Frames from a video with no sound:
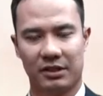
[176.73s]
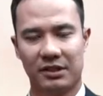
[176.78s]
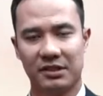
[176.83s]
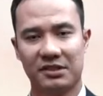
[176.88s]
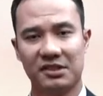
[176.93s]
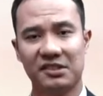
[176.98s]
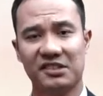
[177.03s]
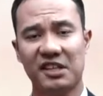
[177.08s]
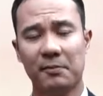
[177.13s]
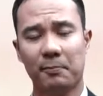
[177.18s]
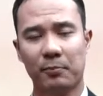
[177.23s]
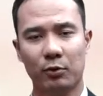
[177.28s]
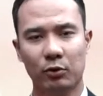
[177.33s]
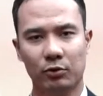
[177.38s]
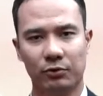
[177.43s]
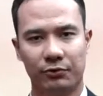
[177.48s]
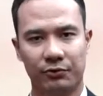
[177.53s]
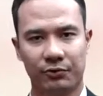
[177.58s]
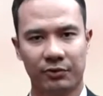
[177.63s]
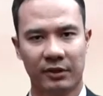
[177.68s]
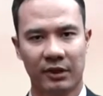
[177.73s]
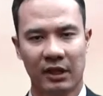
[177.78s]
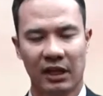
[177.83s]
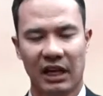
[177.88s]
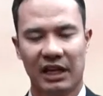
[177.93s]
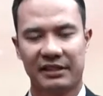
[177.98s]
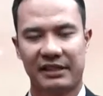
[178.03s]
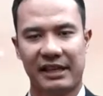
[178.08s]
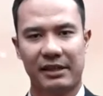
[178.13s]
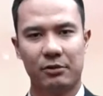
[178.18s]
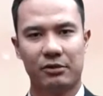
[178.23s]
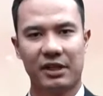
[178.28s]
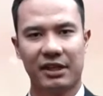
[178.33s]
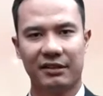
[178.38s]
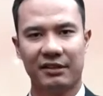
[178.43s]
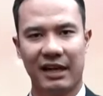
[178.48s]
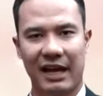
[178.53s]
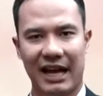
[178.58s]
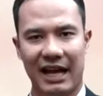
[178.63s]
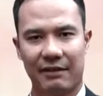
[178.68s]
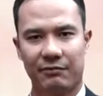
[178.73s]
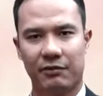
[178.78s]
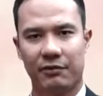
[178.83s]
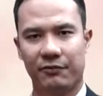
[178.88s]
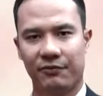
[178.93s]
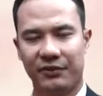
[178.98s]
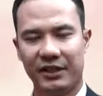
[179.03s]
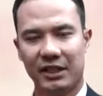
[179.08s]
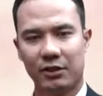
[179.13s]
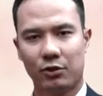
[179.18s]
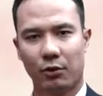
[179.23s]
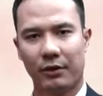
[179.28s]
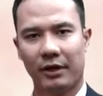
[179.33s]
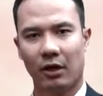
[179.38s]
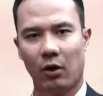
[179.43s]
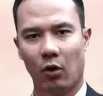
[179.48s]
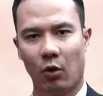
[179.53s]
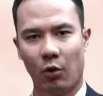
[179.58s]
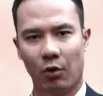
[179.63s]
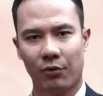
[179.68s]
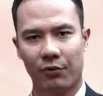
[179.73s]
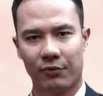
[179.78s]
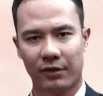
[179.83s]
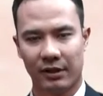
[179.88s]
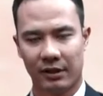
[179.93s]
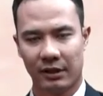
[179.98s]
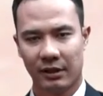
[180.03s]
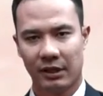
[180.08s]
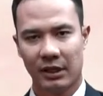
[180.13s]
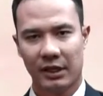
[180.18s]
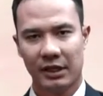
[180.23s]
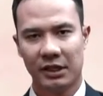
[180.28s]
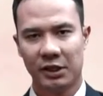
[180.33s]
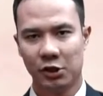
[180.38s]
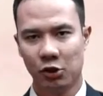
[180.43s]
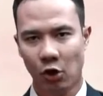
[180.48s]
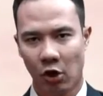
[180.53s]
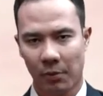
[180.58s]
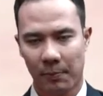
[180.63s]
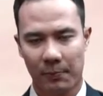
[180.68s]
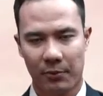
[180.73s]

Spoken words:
This is the proof that you can have a victory over your